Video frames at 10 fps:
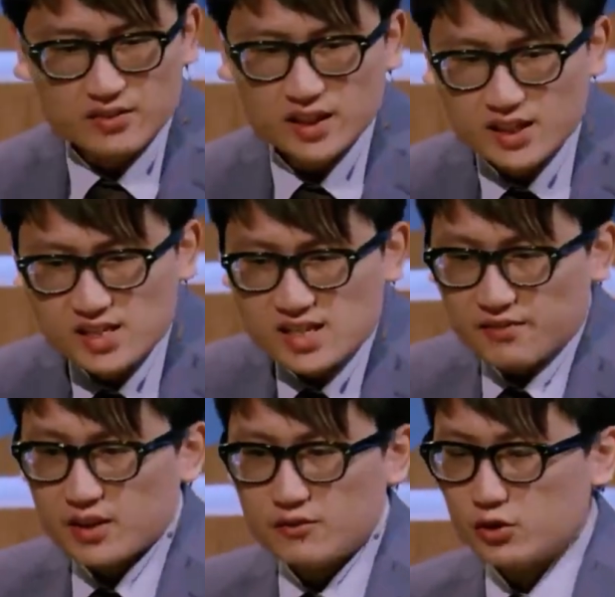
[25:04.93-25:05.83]
even
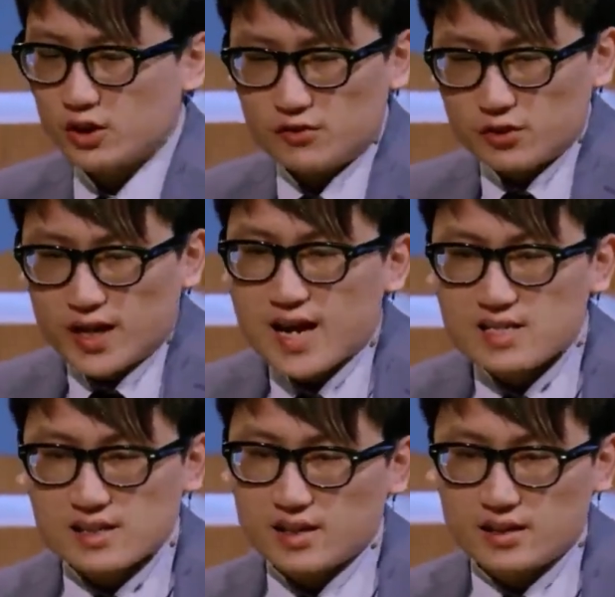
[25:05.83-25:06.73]
87, if you had
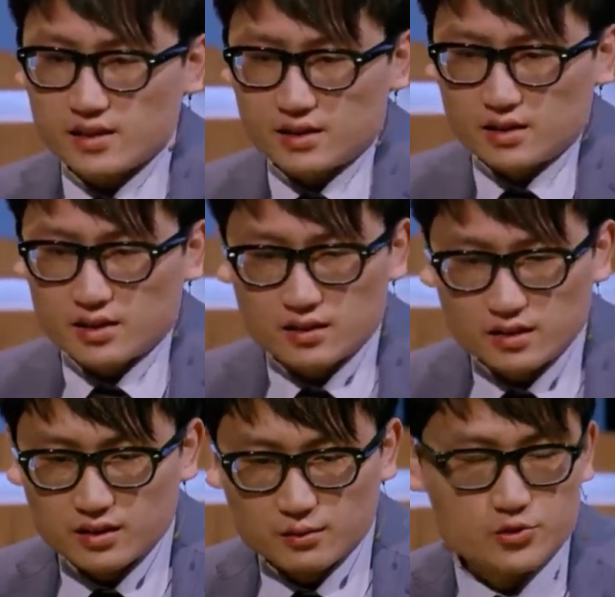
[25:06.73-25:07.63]
asked
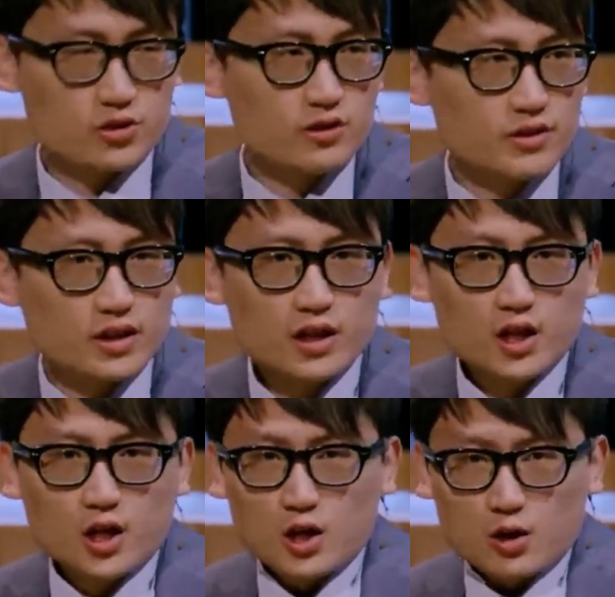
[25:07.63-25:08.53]
an observer,
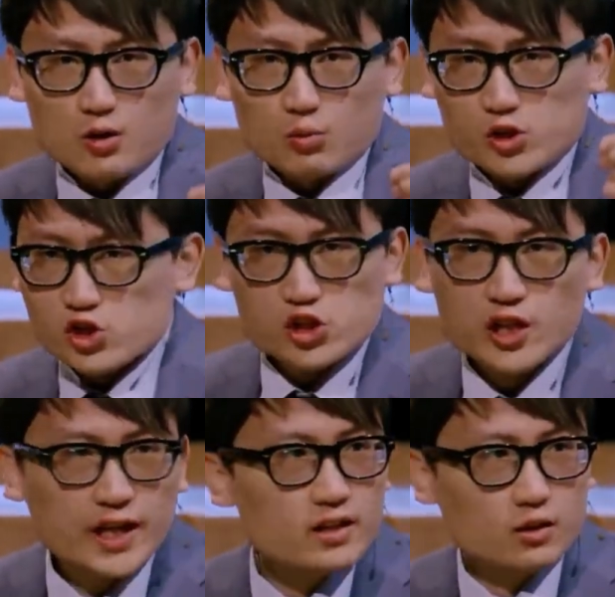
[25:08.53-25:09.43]
was
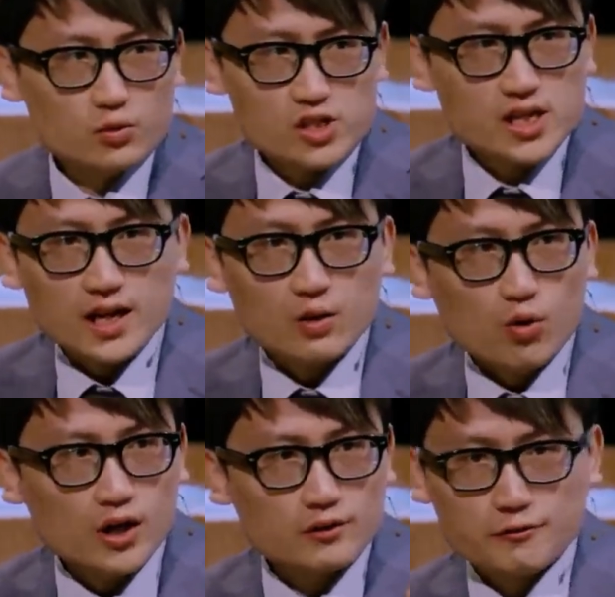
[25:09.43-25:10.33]
China or was
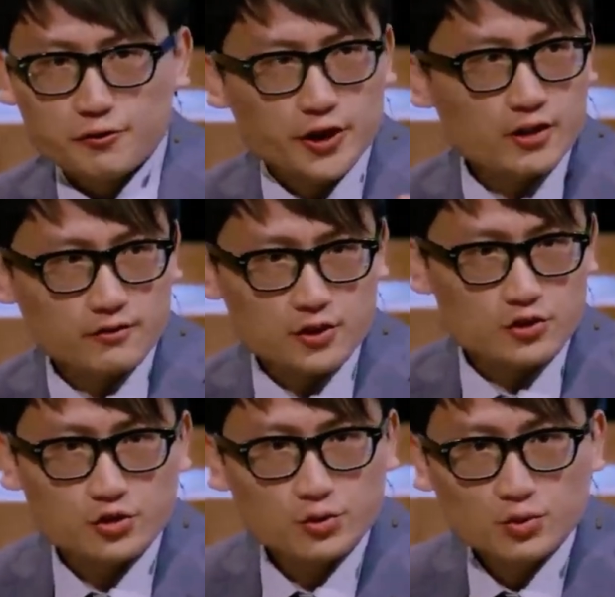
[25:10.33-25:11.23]
Taiwan the freer of the
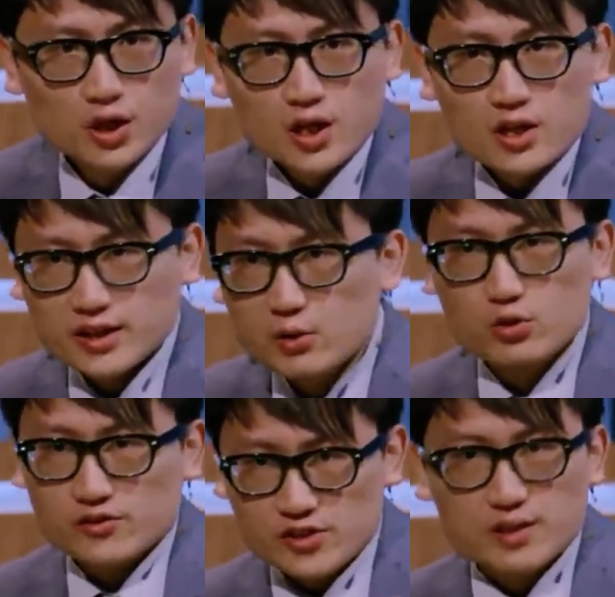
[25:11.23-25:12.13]
two, they
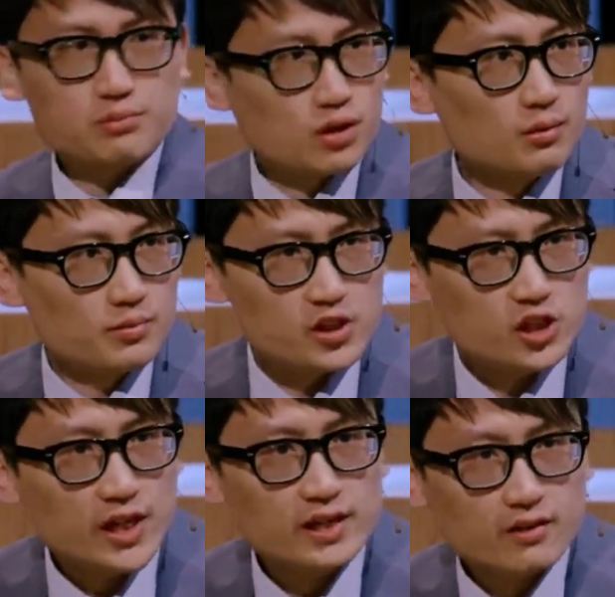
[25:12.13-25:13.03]
would have said probably
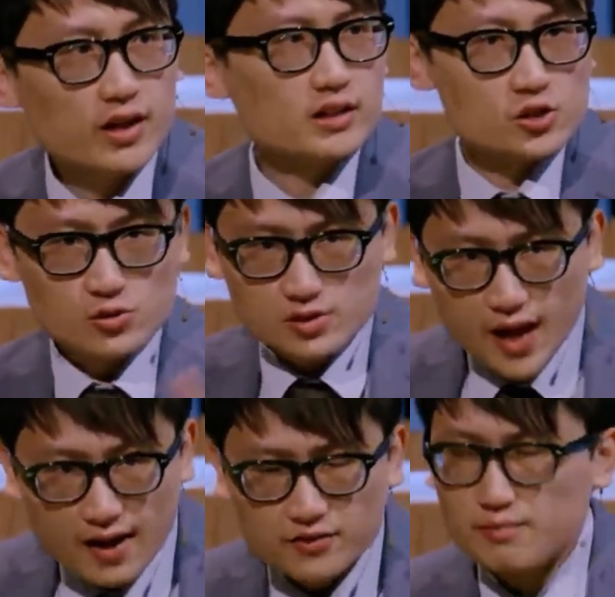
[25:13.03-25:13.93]
China, right? This was
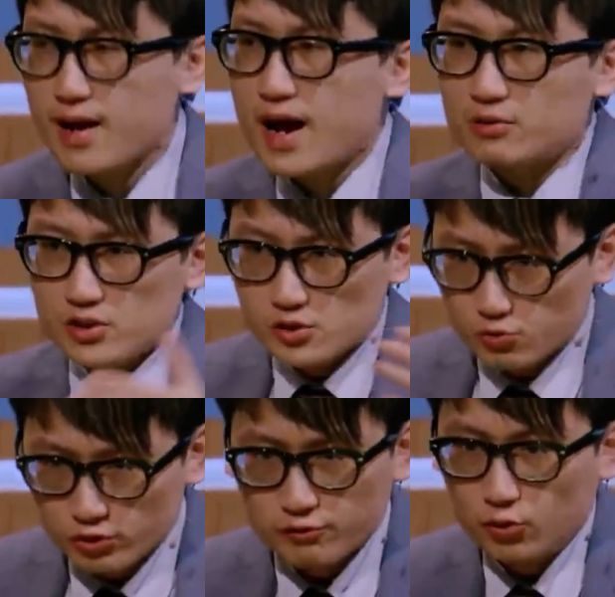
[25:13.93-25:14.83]
after Mao, this was
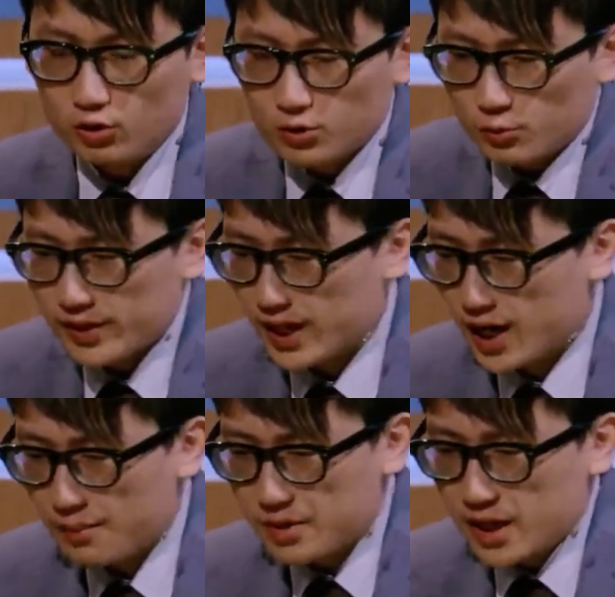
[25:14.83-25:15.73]
reform opening
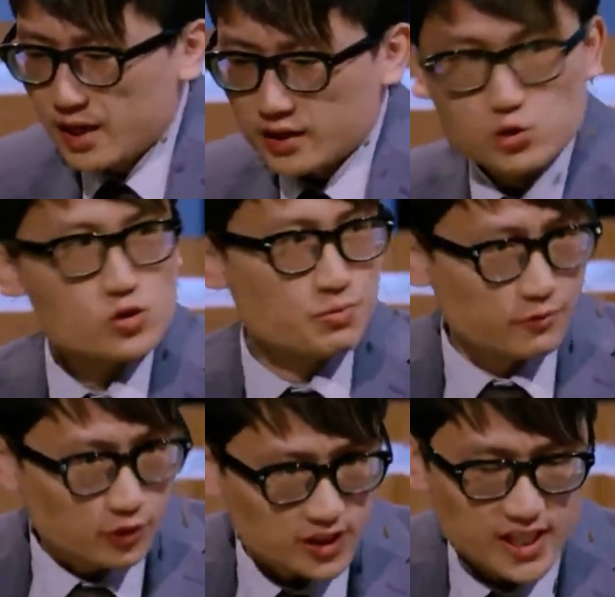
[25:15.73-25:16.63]
up. This was
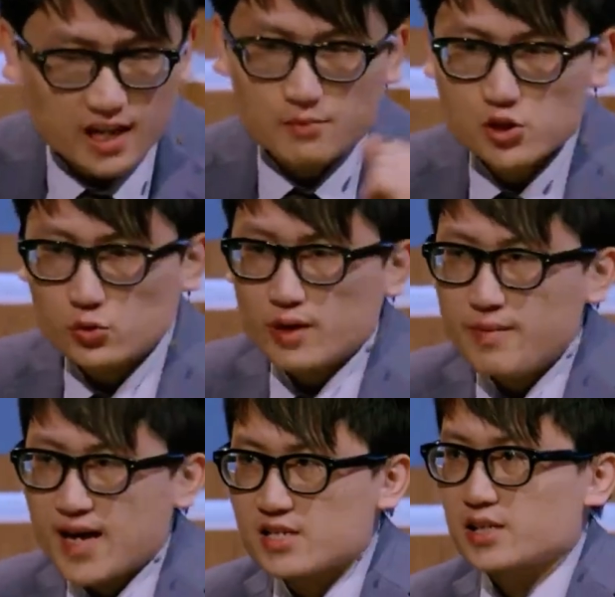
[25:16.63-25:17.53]
before the Tiananmen Square
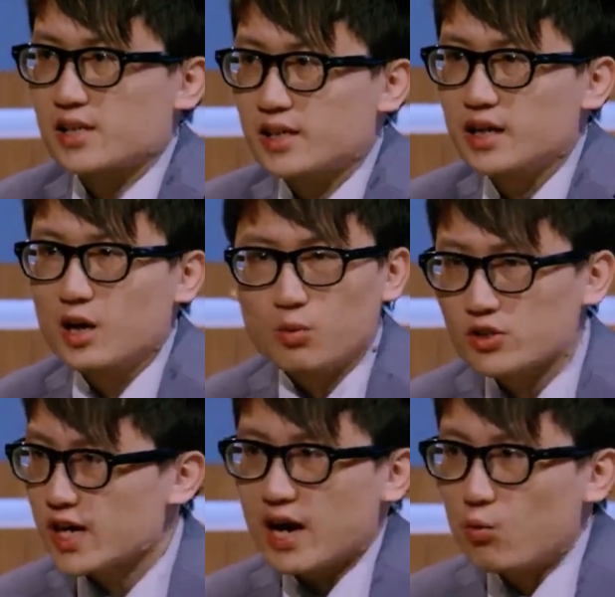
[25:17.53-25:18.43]
massacre,
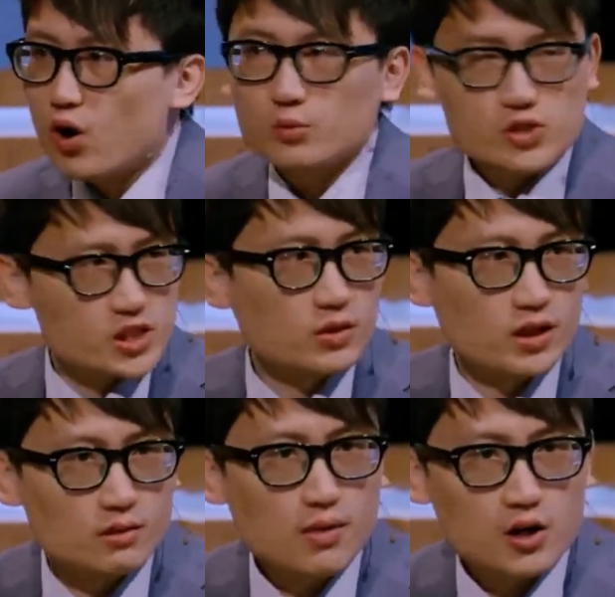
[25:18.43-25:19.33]
while Taiwan was still
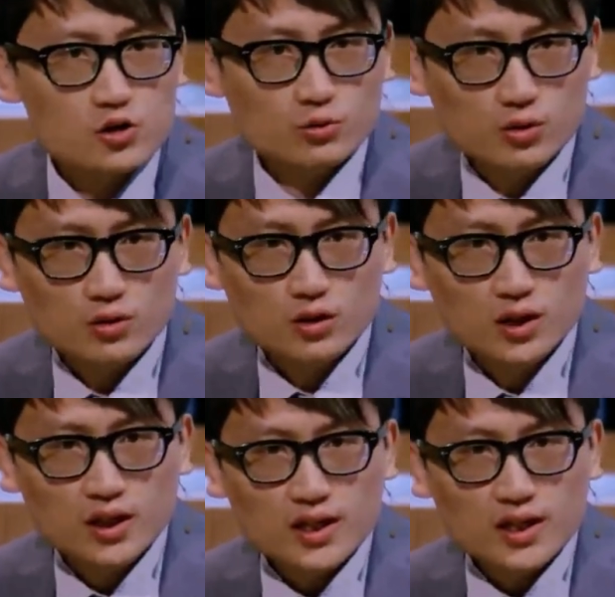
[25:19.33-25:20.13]
under martial law.